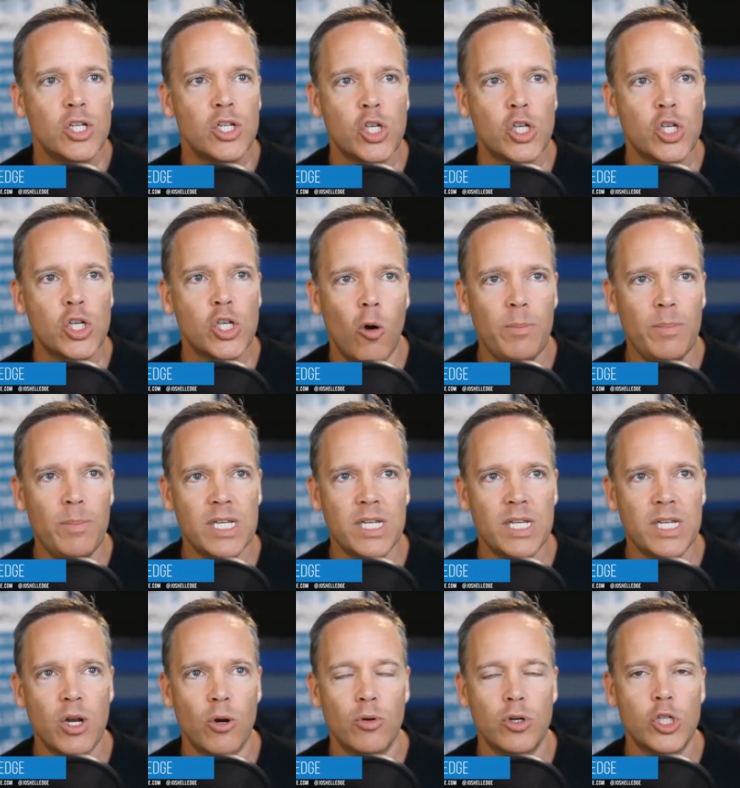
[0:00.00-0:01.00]
so many
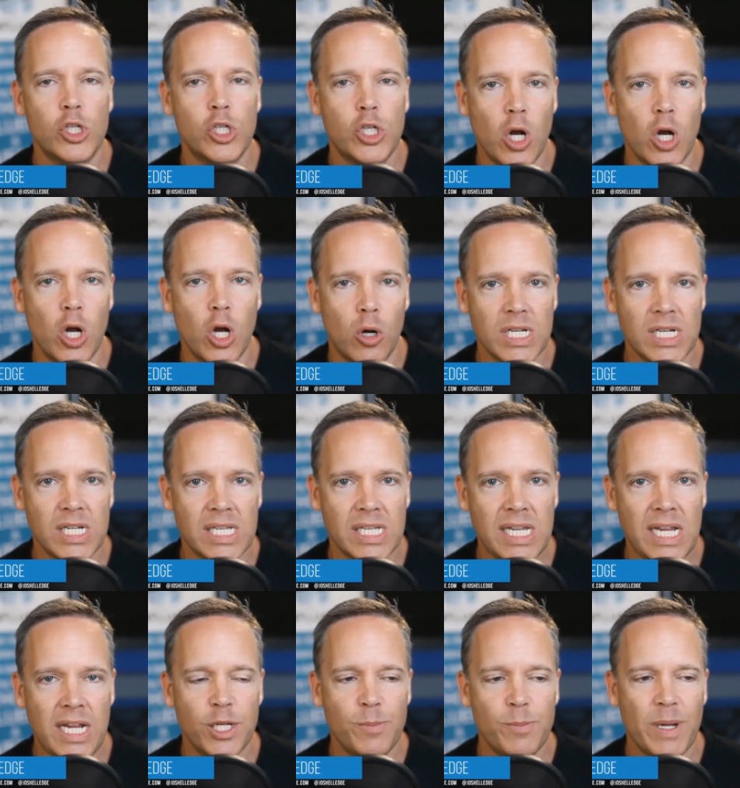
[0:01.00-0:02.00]
business owners don't
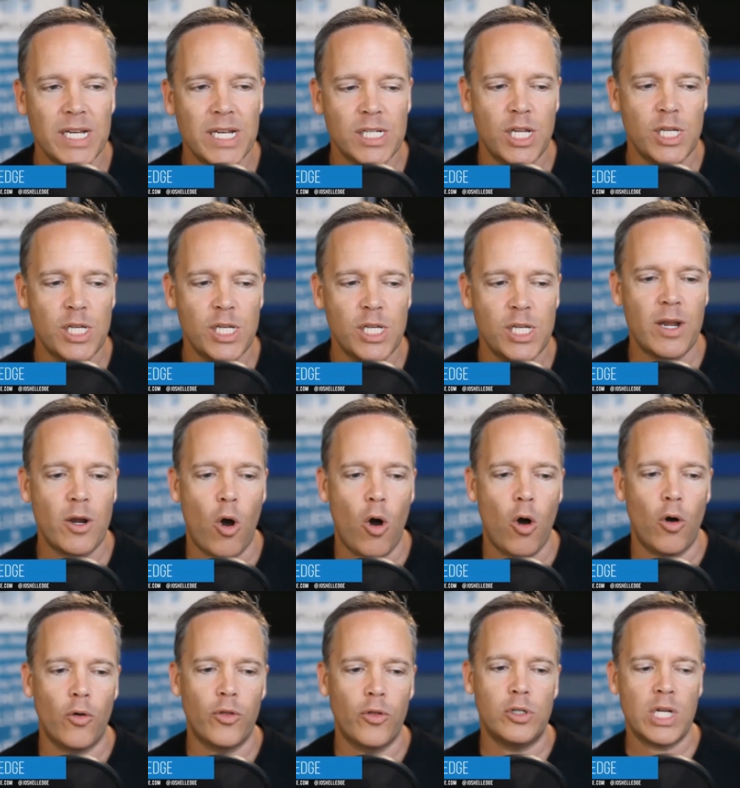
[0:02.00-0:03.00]
succeed, is because they spend
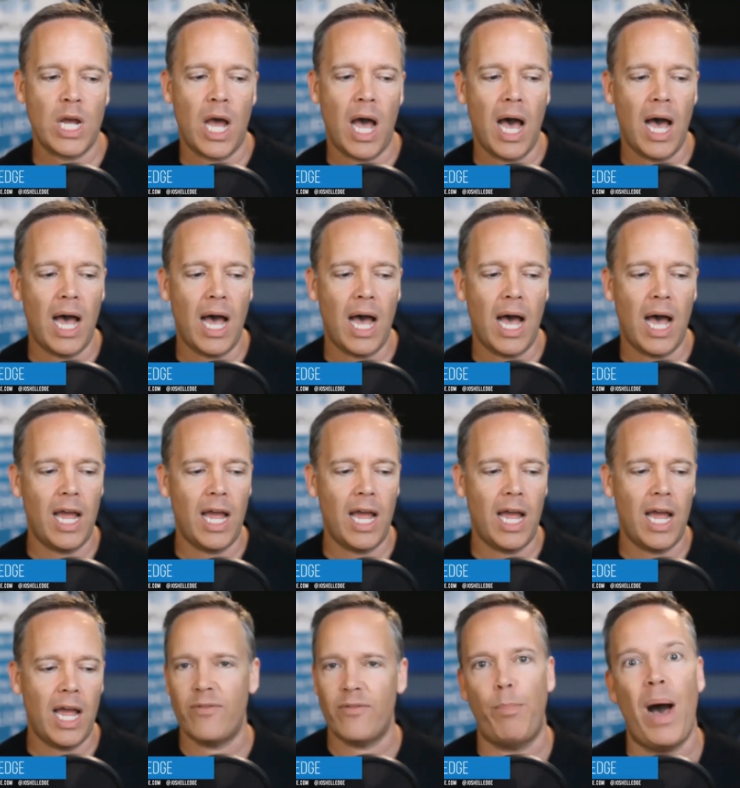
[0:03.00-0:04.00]
all their time, if
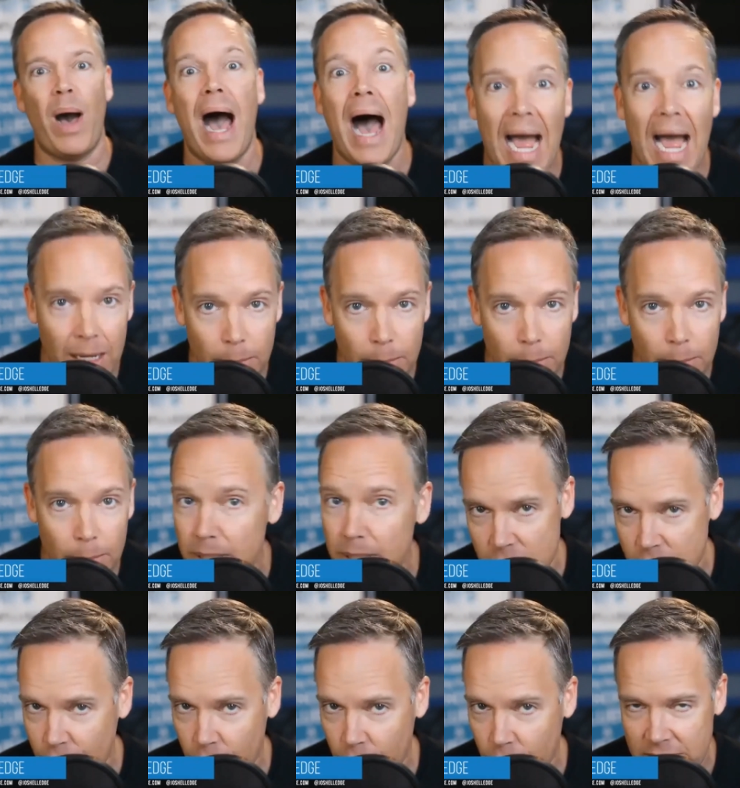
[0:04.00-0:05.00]
they have a pie
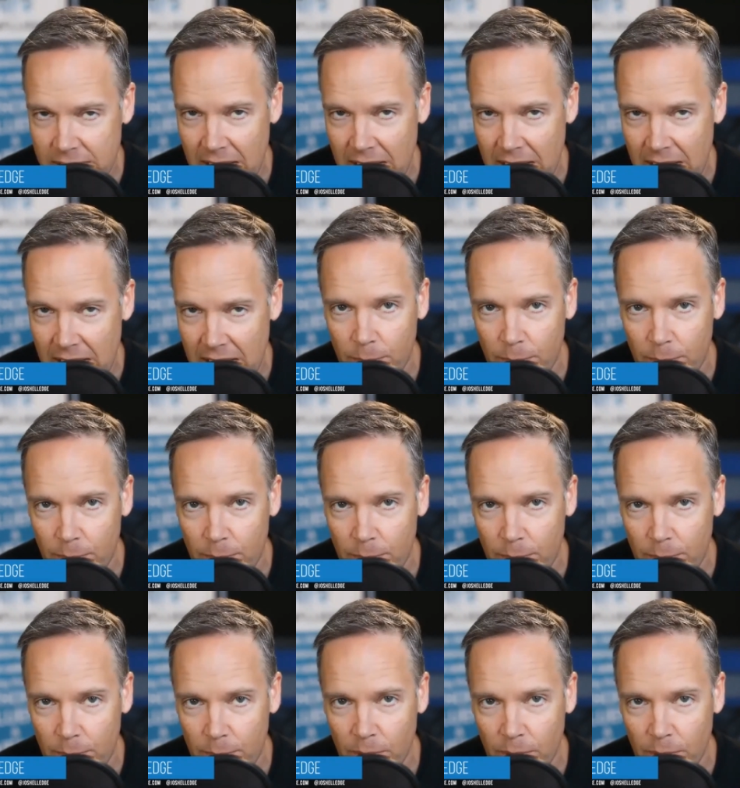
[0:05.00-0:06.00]
business, for
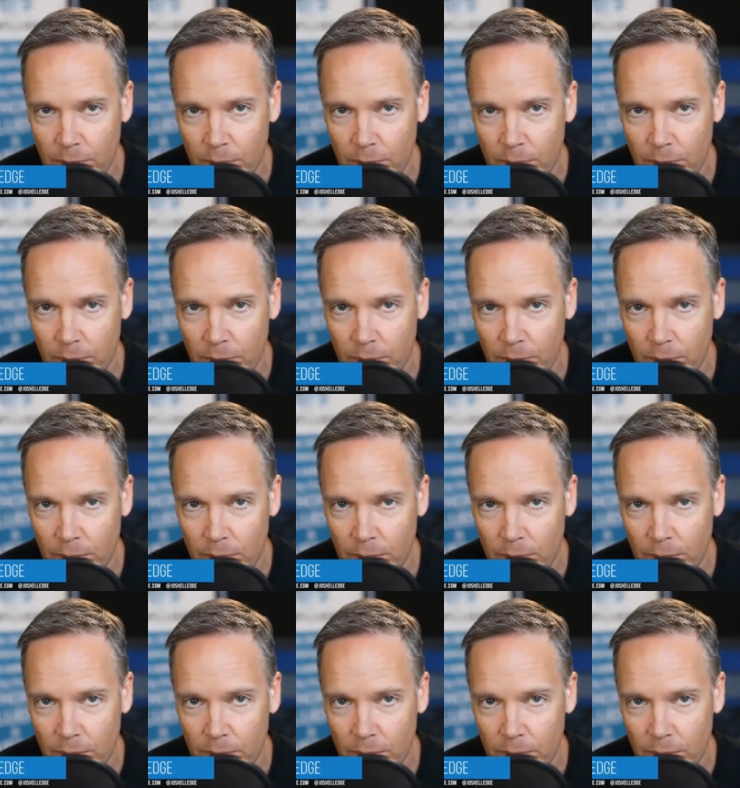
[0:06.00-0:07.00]
example,
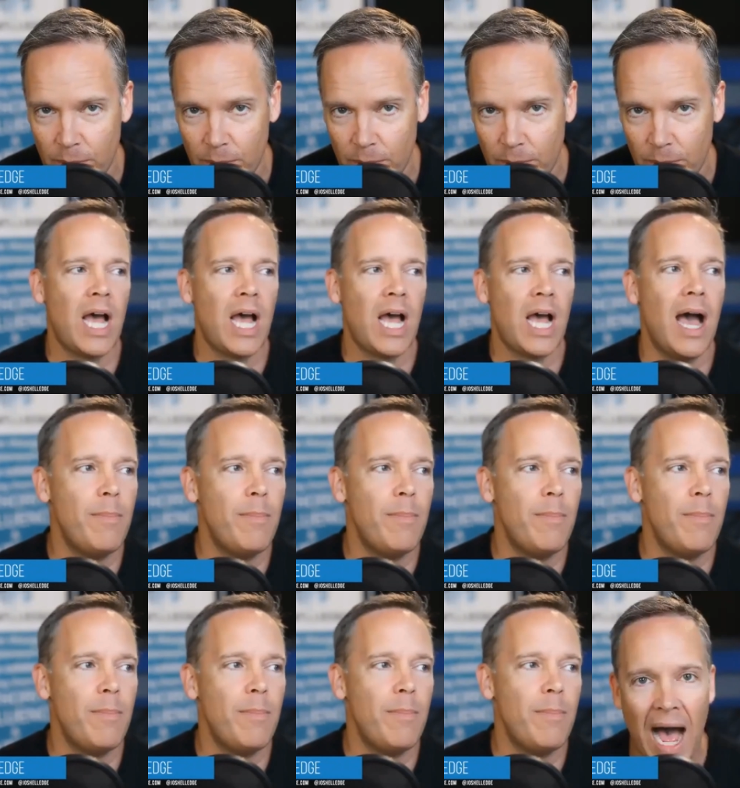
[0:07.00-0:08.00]
spend their time
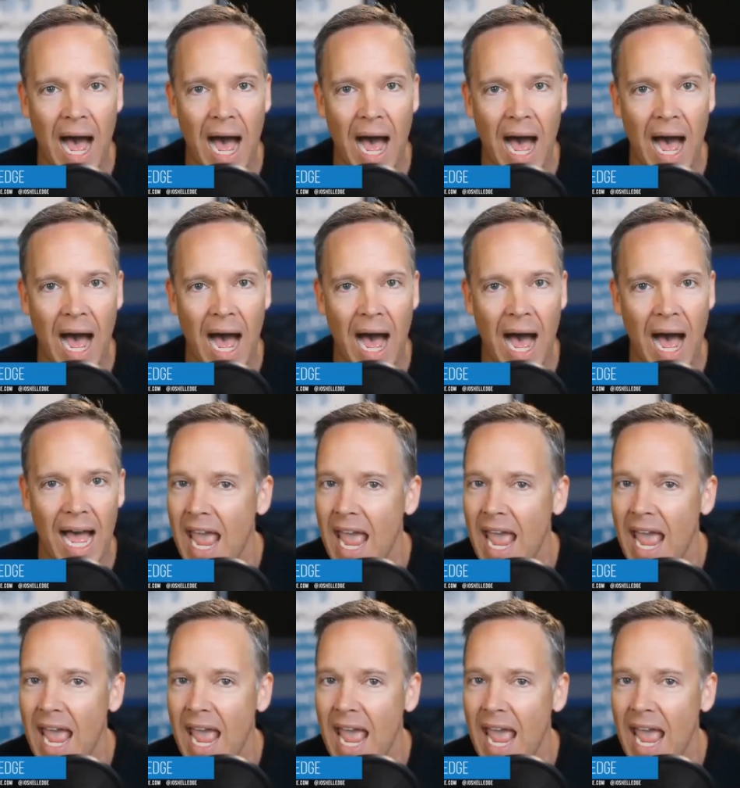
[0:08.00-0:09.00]
making their
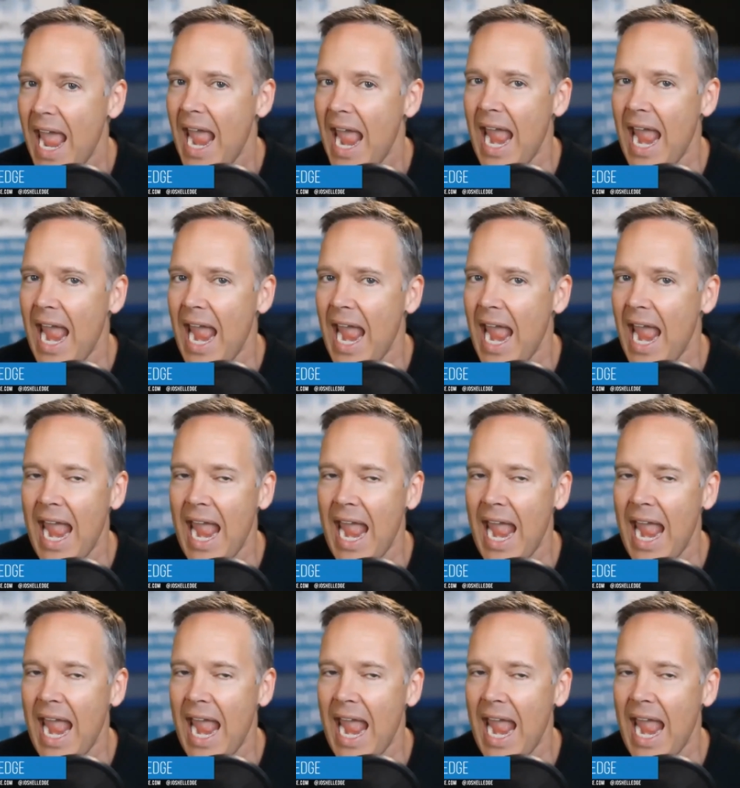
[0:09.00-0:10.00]
pies, and
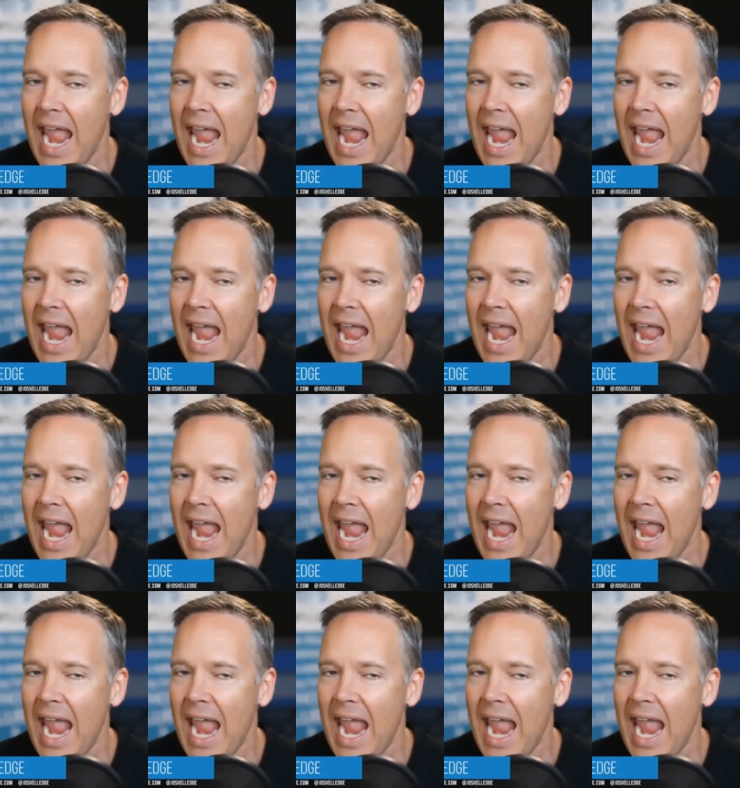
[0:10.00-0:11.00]
the number
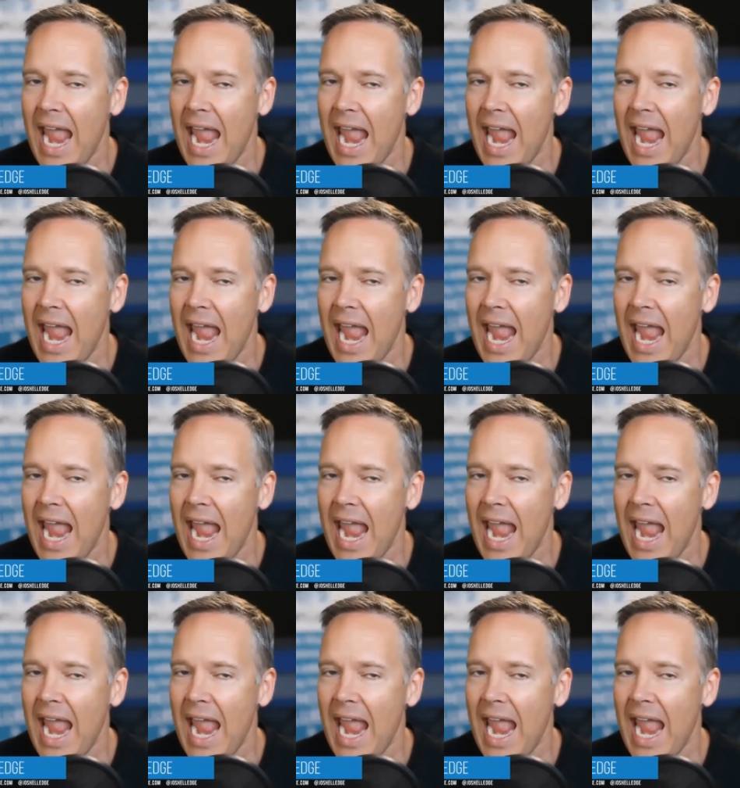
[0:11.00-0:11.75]
job of